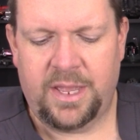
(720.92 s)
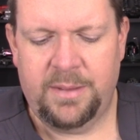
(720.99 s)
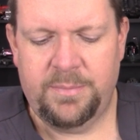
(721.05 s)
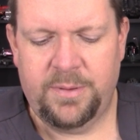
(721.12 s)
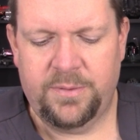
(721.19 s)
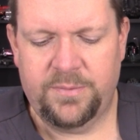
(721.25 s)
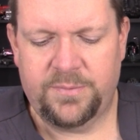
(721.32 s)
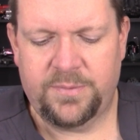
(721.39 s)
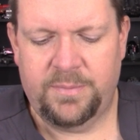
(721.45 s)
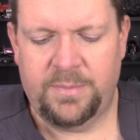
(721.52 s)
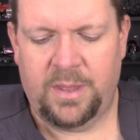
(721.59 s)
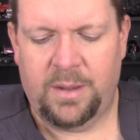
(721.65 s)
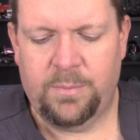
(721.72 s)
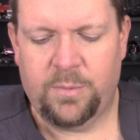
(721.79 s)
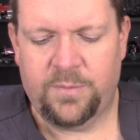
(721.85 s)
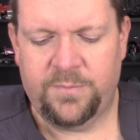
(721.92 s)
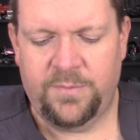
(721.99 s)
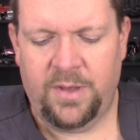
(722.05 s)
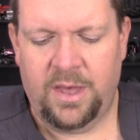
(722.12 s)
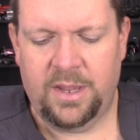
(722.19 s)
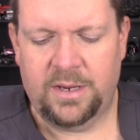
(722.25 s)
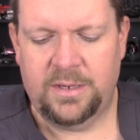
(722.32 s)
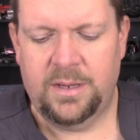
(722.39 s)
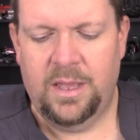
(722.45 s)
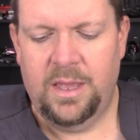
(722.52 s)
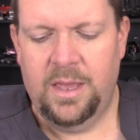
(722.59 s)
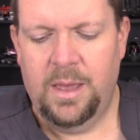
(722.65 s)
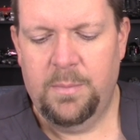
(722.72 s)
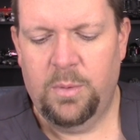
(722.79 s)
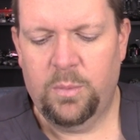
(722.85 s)
I built from them were fine,
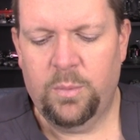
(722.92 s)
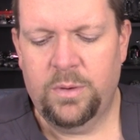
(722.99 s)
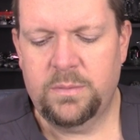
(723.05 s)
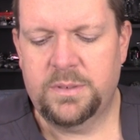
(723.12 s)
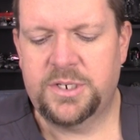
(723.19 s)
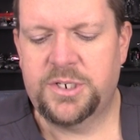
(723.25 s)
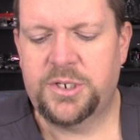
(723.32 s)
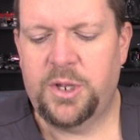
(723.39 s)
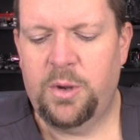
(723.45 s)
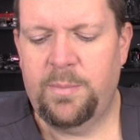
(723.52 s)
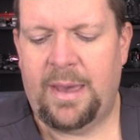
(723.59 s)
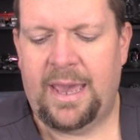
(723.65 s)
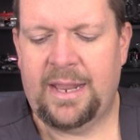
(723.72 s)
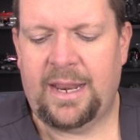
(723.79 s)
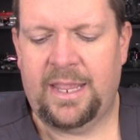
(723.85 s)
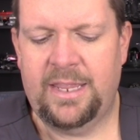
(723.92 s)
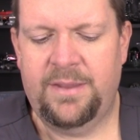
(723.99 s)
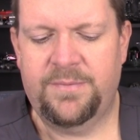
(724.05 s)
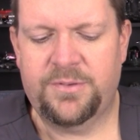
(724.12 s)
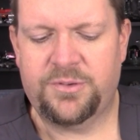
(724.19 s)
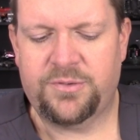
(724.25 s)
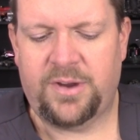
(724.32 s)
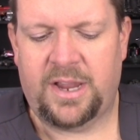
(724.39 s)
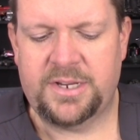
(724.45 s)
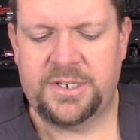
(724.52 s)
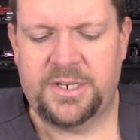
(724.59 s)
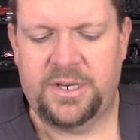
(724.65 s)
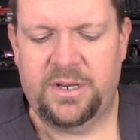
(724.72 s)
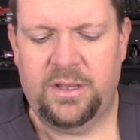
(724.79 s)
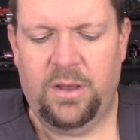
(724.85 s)
but one was so bad I even
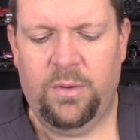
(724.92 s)
trashed it.